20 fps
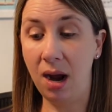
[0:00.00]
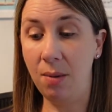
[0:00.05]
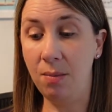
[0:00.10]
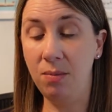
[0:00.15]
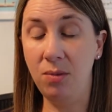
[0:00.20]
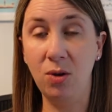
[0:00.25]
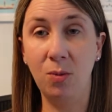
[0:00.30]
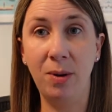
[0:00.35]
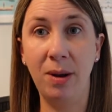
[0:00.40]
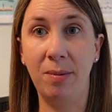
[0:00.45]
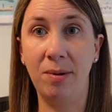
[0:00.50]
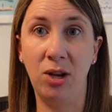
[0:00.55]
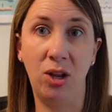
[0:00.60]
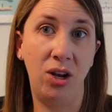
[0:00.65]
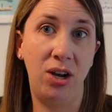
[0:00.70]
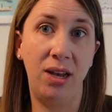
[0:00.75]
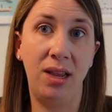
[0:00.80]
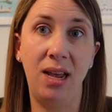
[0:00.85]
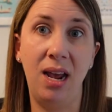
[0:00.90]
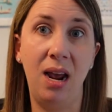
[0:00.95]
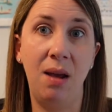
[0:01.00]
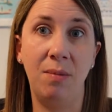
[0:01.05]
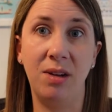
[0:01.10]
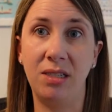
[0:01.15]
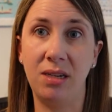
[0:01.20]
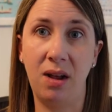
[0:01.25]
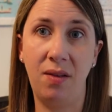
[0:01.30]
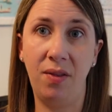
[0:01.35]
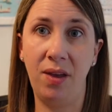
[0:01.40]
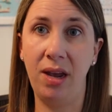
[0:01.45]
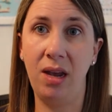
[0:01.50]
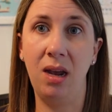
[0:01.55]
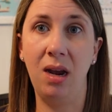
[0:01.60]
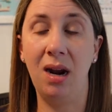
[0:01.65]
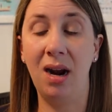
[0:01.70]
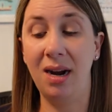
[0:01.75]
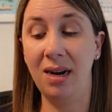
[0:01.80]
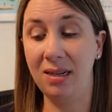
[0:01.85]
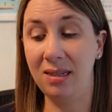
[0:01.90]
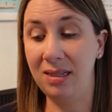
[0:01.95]
You'll be able to look at the Amazon link and
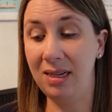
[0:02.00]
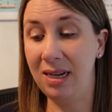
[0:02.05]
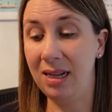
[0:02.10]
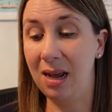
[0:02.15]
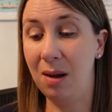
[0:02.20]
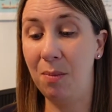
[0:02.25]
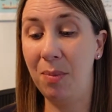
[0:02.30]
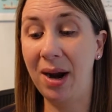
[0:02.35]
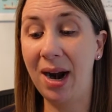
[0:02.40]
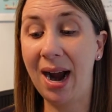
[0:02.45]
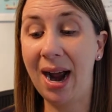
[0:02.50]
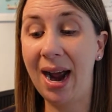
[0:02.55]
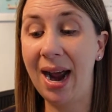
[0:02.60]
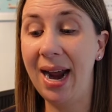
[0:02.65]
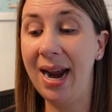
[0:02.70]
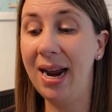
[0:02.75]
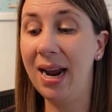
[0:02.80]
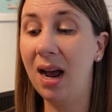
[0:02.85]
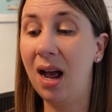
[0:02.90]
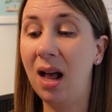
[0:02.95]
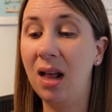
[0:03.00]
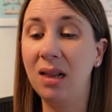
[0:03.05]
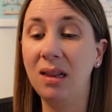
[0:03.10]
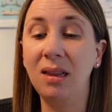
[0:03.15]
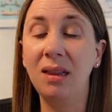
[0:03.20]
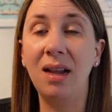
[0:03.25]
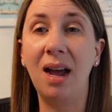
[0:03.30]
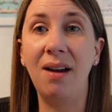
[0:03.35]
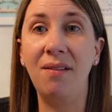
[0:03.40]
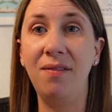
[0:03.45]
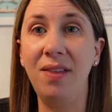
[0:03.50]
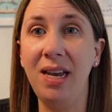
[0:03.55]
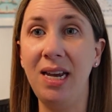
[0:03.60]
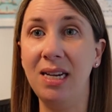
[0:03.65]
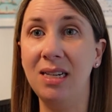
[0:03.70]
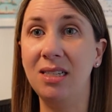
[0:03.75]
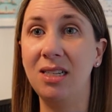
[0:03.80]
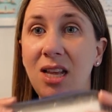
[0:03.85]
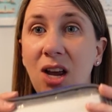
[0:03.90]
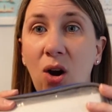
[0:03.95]
kind of see them, but I love
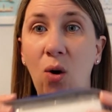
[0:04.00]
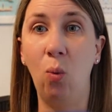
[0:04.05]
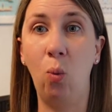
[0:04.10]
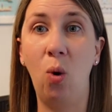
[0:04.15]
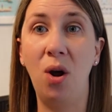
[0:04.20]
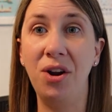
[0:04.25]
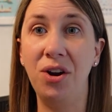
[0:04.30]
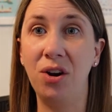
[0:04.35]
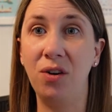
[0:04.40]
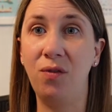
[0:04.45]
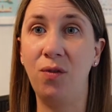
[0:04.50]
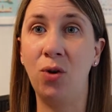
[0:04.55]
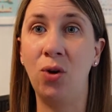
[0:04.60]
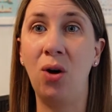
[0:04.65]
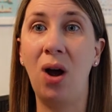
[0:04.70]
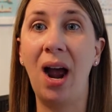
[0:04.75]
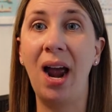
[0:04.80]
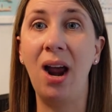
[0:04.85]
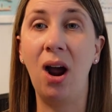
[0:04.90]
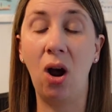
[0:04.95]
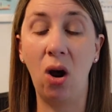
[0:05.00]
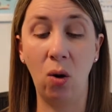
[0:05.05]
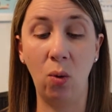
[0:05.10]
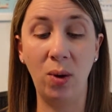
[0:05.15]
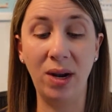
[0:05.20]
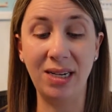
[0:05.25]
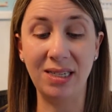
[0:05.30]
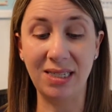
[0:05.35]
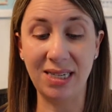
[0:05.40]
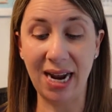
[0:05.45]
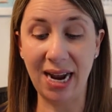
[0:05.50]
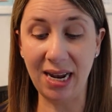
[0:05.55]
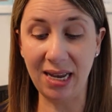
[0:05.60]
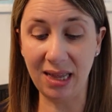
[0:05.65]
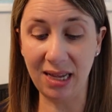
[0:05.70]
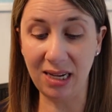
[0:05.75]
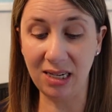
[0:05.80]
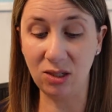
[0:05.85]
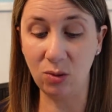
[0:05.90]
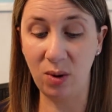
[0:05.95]
these. They're wonderful. I always take
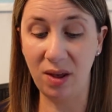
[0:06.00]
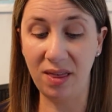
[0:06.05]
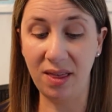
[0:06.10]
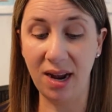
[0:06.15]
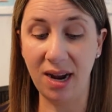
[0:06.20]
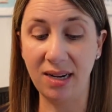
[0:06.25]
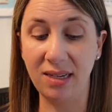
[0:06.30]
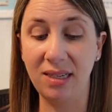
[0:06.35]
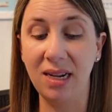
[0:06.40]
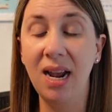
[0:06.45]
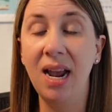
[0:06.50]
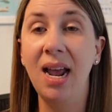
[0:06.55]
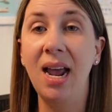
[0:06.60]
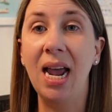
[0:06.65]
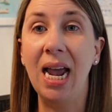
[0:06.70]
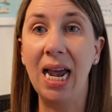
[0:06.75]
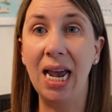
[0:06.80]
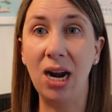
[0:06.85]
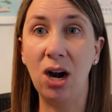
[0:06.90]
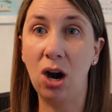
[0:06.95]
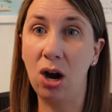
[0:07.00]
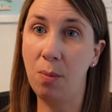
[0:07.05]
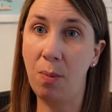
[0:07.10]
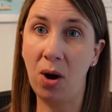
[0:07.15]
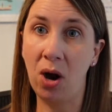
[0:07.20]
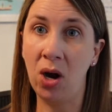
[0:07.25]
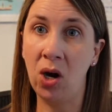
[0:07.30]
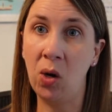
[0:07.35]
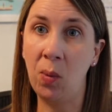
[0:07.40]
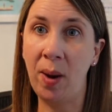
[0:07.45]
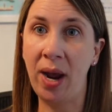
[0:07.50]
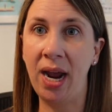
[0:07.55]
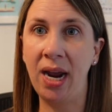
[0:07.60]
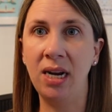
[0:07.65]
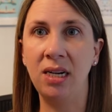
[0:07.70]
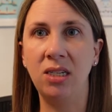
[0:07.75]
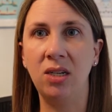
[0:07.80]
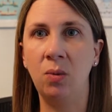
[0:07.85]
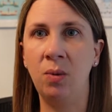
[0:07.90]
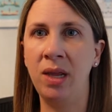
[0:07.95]
these with us in our park
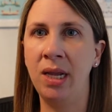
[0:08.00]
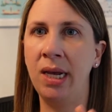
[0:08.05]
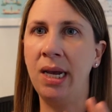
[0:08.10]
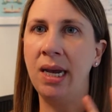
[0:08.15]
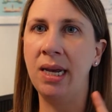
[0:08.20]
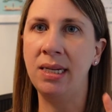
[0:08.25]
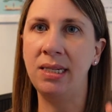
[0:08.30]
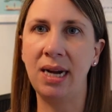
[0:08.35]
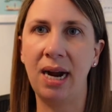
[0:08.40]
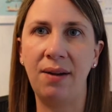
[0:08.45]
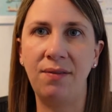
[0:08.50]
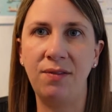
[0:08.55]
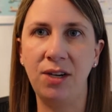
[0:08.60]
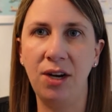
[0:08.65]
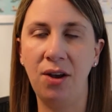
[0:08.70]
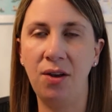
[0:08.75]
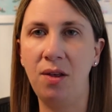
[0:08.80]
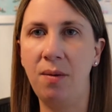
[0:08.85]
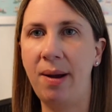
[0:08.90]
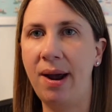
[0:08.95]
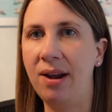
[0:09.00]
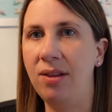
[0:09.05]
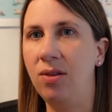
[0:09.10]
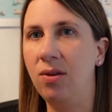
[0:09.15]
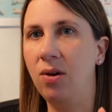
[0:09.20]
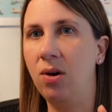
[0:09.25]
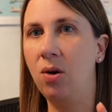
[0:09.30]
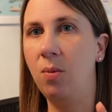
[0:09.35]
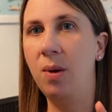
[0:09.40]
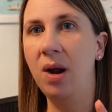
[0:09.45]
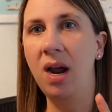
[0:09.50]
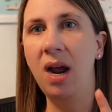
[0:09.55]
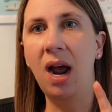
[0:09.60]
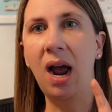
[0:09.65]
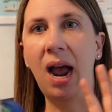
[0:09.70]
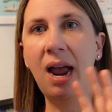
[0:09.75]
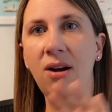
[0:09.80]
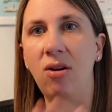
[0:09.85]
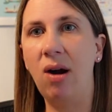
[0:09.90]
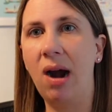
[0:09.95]
bag. So when the kids have to go to the bathroom,
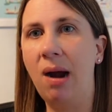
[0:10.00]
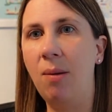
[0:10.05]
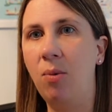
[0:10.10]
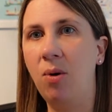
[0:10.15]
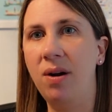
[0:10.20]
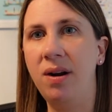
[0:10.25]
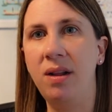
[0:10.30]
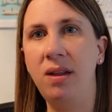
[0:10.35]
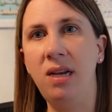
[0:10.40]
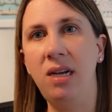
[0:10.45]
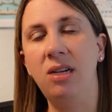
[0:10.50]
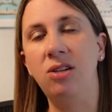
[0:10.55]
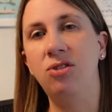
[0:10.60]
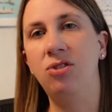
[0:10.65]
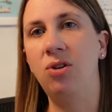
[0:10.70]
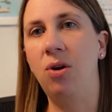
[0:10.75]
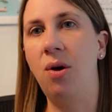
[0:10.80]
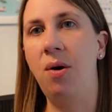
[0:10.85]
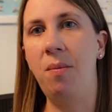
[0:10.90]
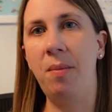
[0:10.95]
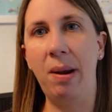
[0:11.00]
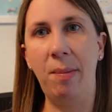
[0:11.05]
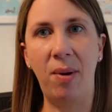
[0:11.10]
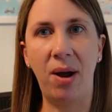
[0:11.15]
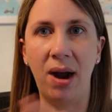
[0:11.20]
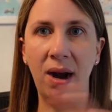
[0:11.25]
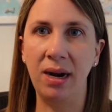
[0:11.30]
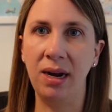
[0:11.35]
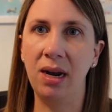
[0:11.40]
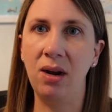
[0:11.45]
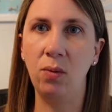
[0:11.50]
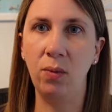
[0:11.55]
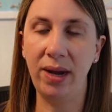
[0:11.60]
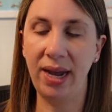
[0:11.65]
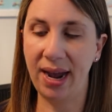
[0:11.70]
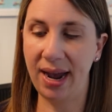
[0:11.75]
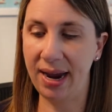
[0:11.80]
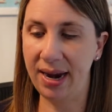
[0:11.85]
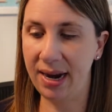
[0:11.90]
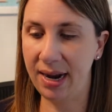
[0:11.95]
I grab one of these, throw it in my pocket, and we
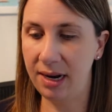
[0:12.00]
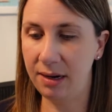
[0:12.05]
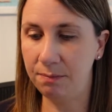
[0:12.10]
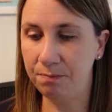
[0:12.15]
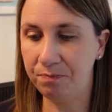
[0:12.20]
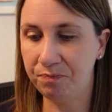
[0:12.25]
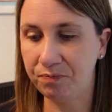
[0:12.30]
head in.